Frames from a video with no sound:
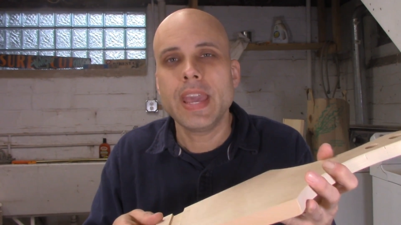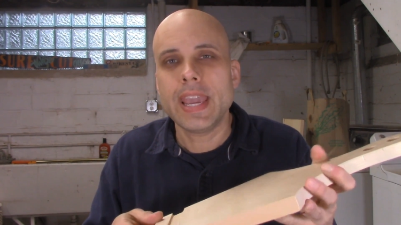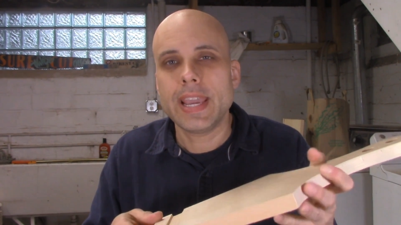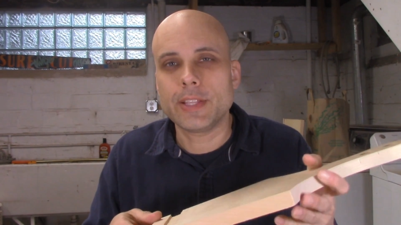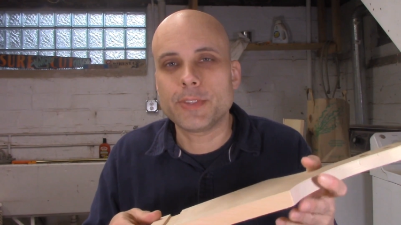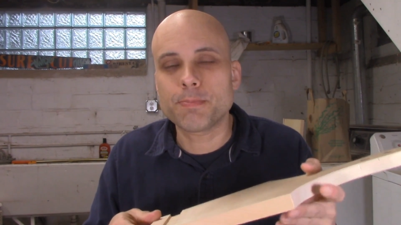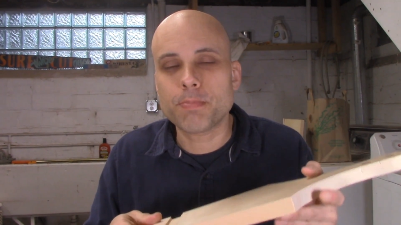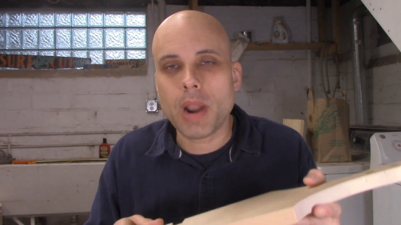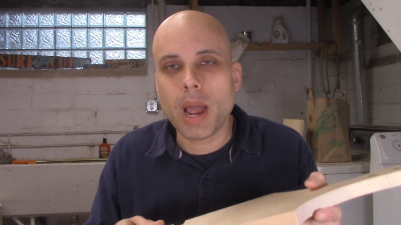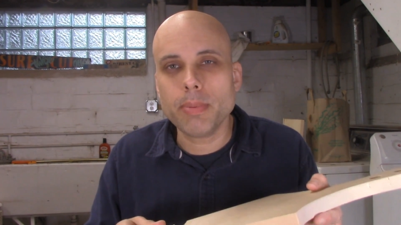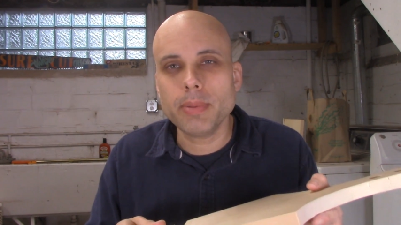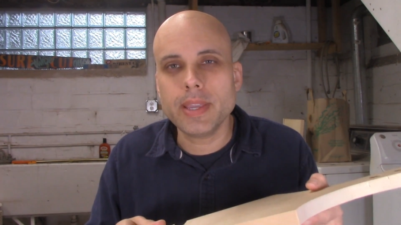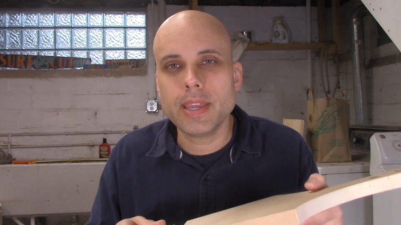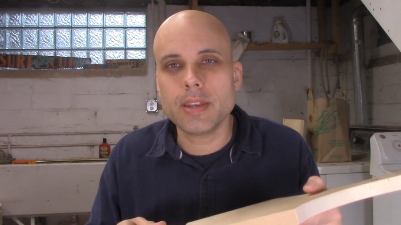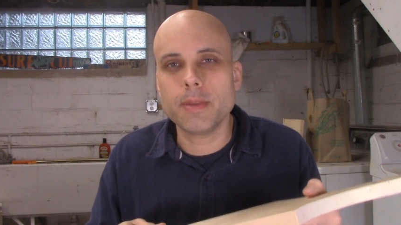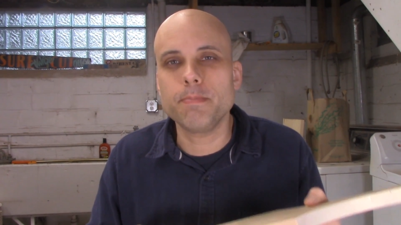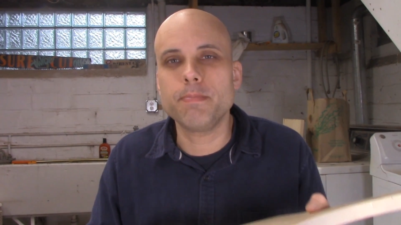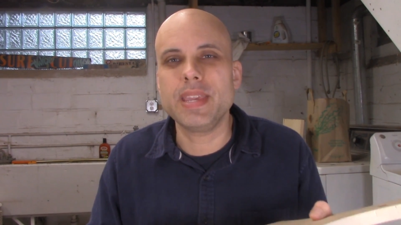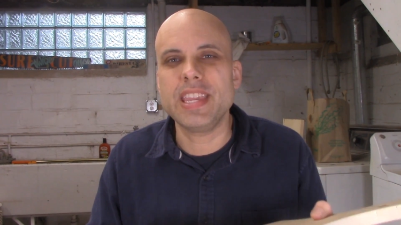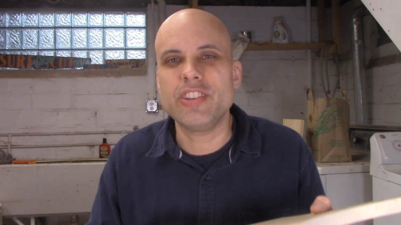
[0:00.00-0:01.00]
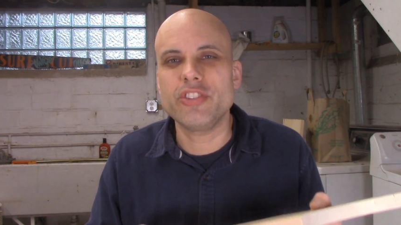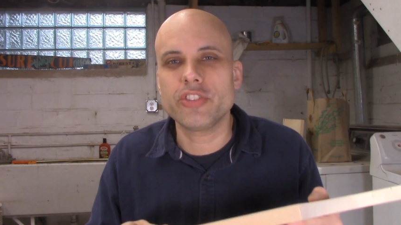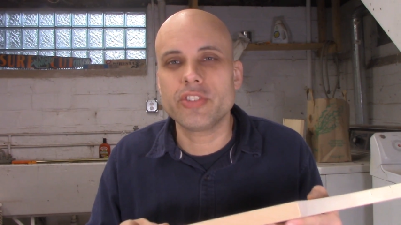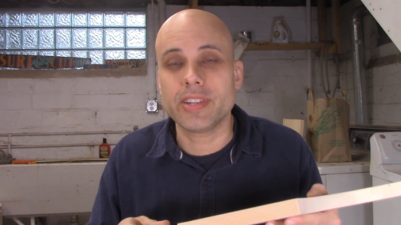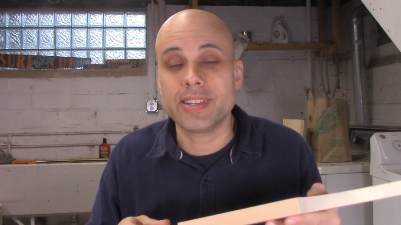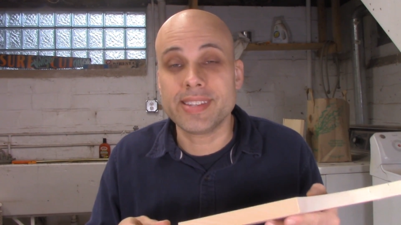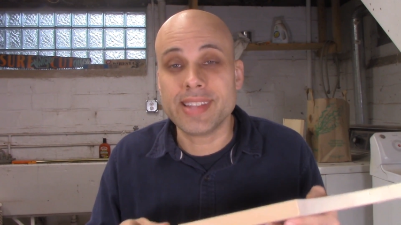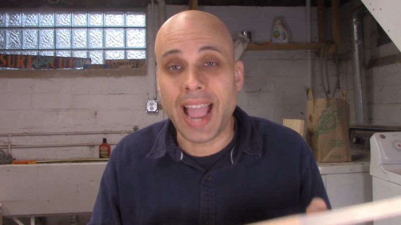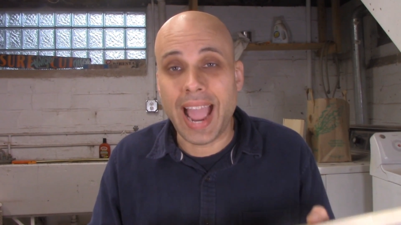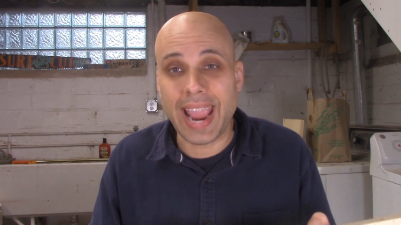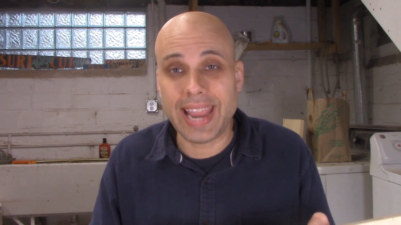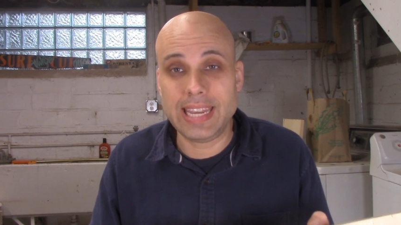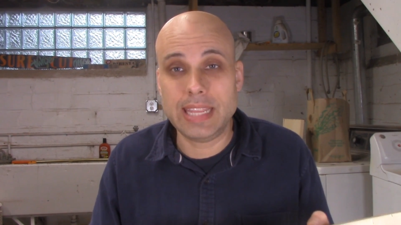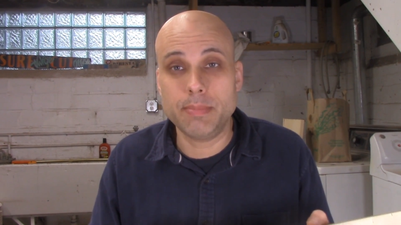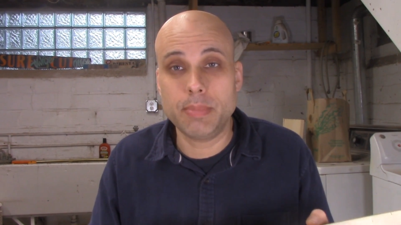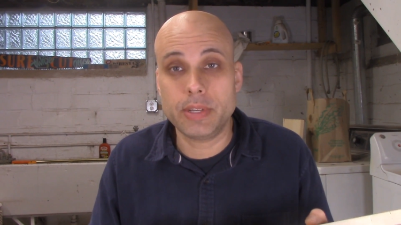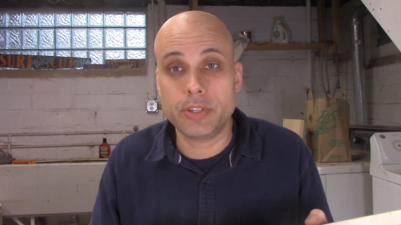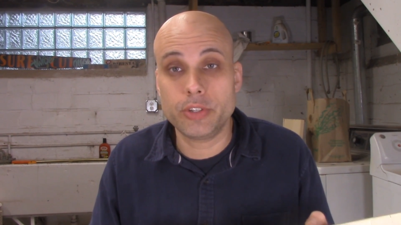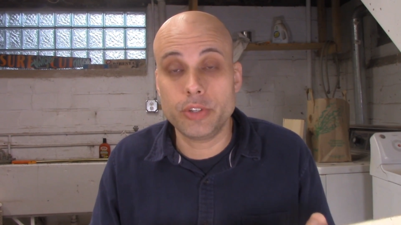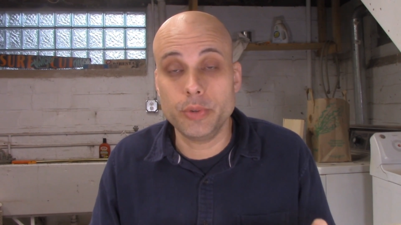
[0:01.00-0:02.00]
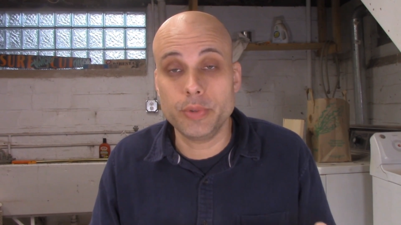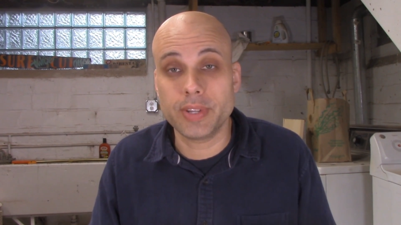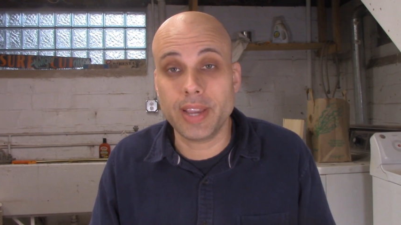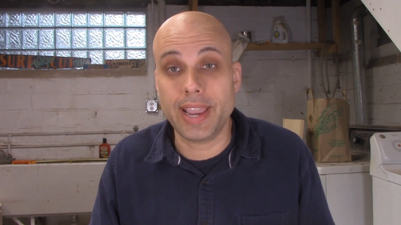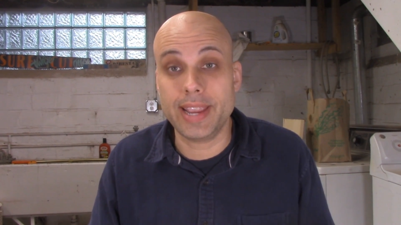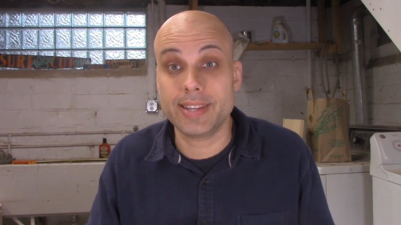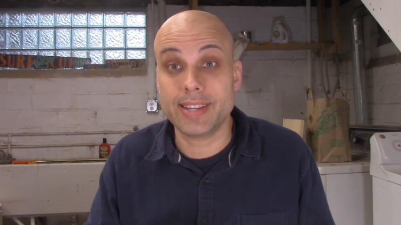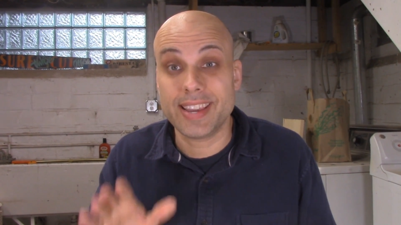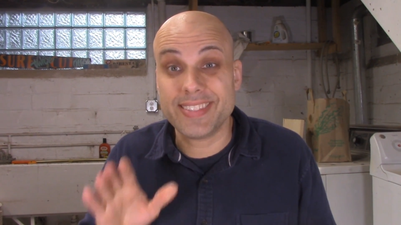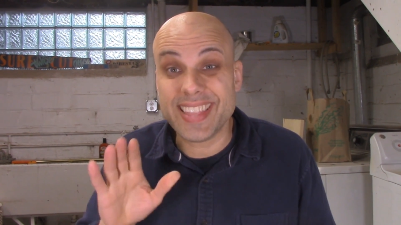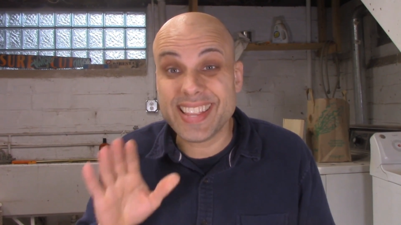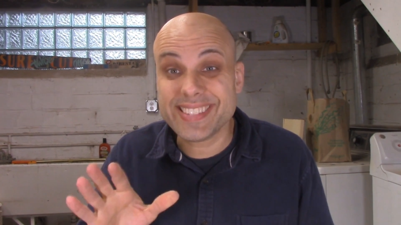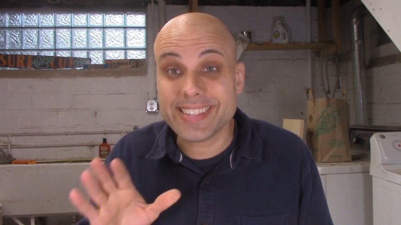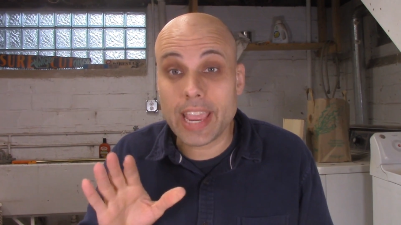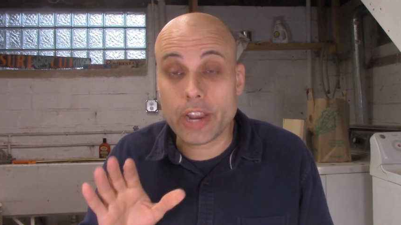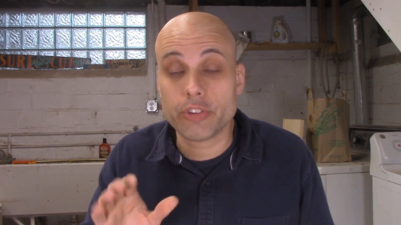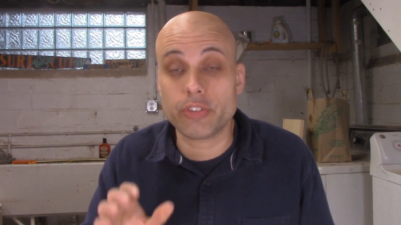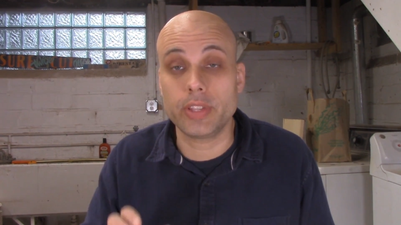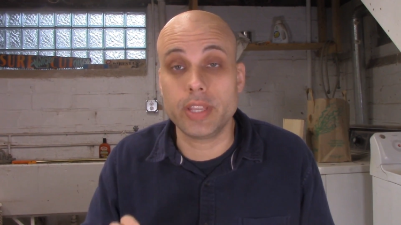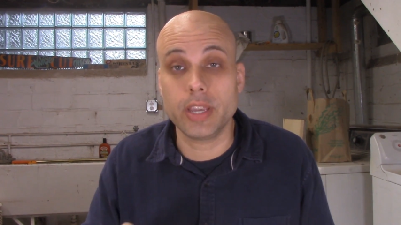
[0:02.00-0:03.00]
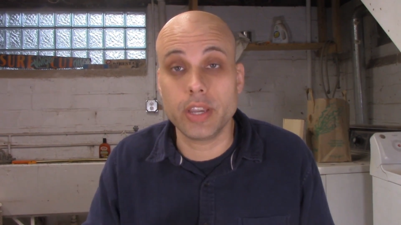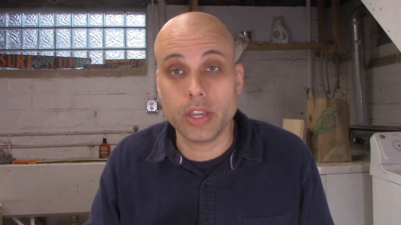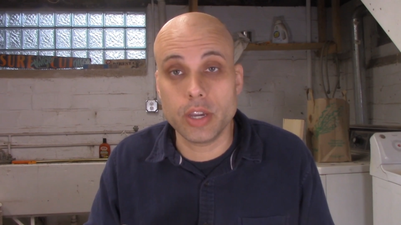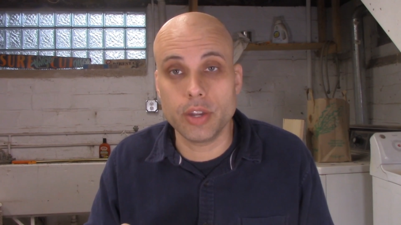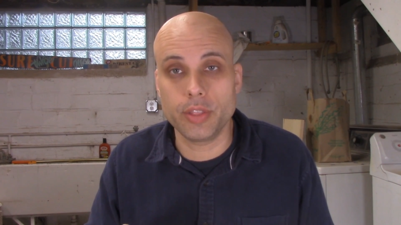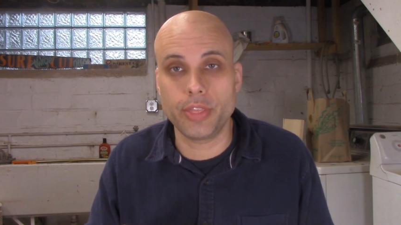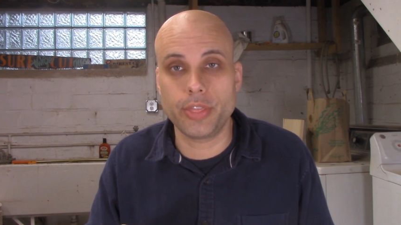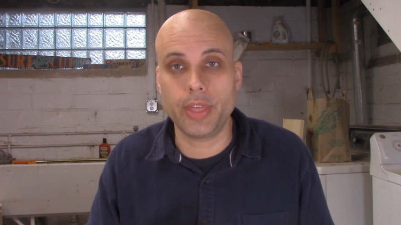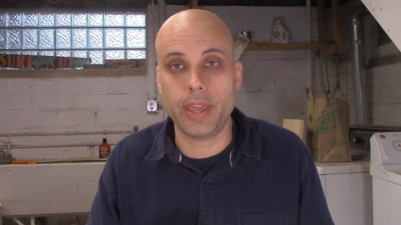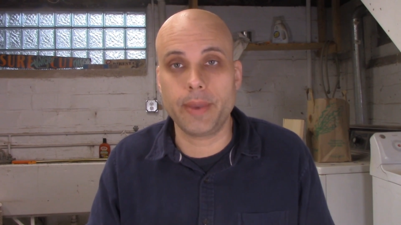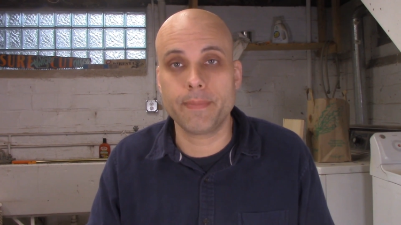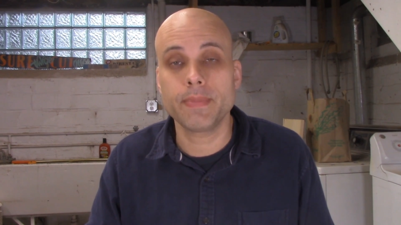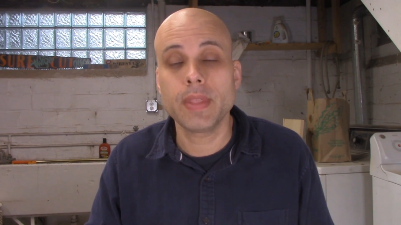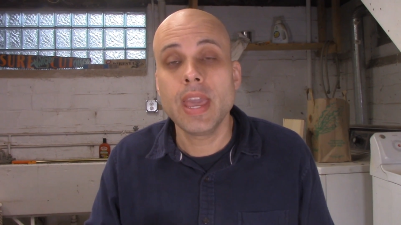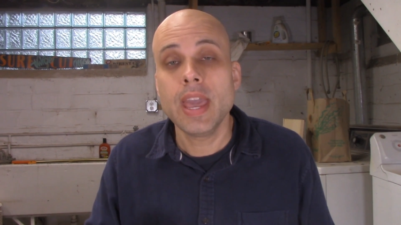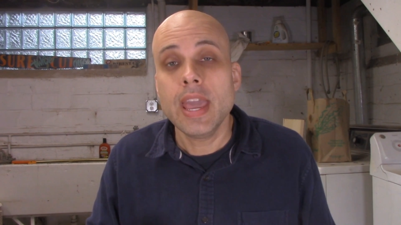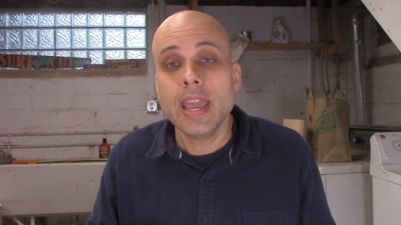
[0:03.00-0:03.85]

It's probably going to be just a tiny bit too tight, and that's actually a good thing.